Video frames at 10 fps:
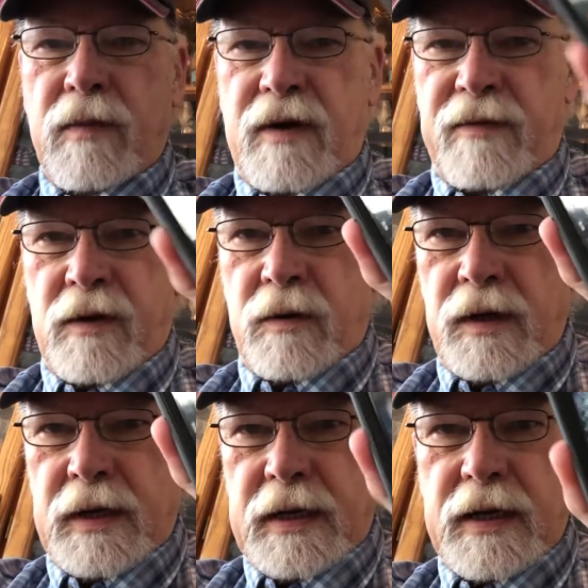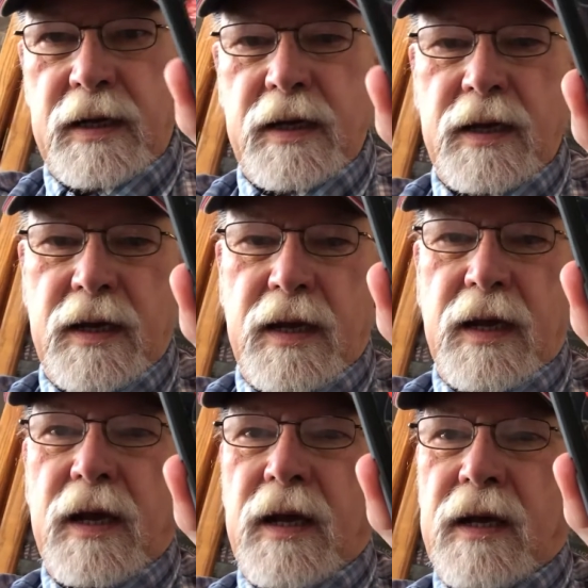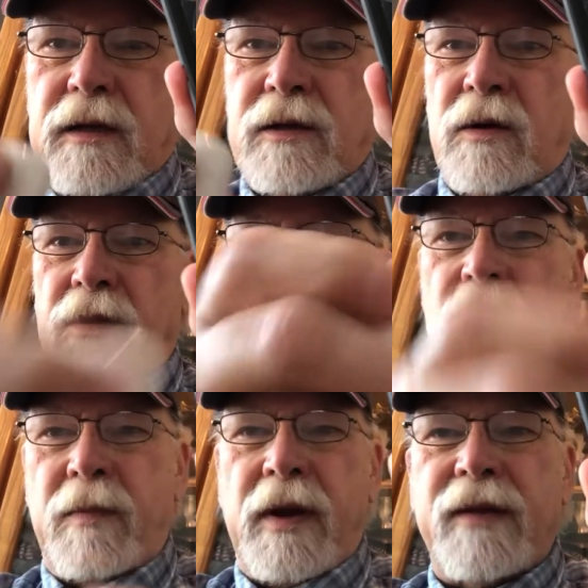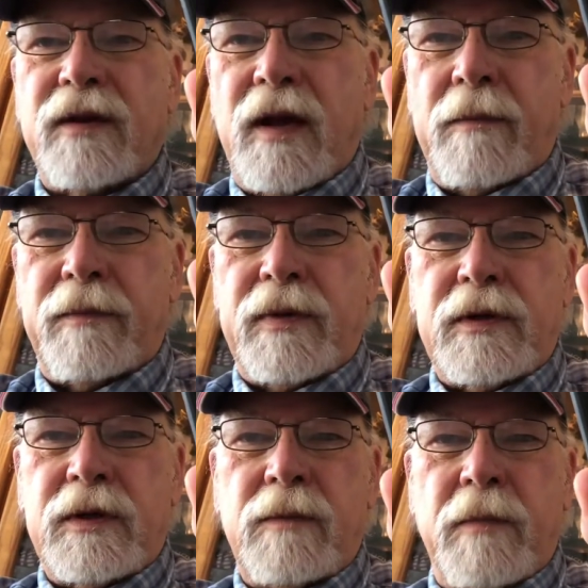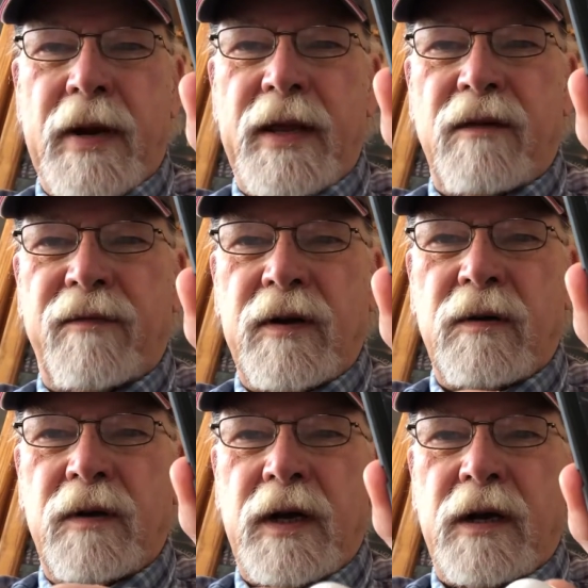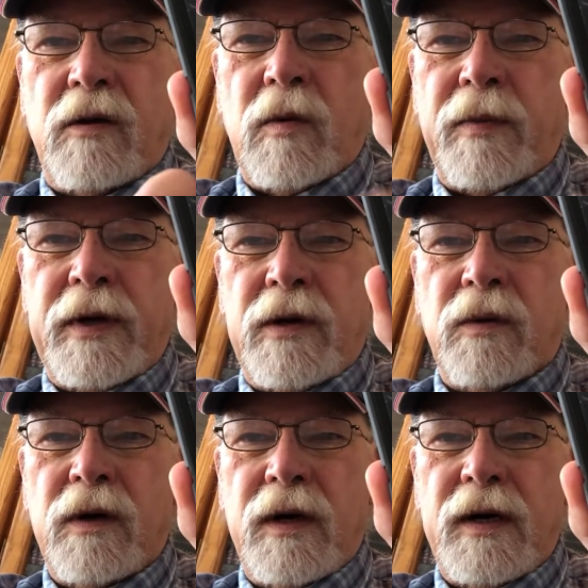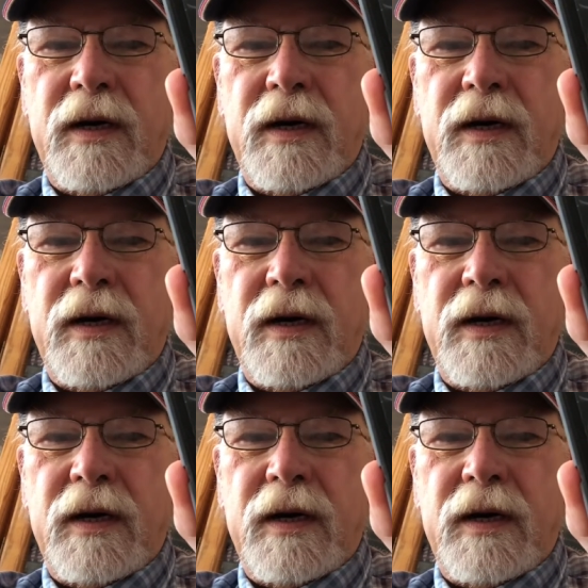My phone. Just hold the AirPods up by the phone and open the door.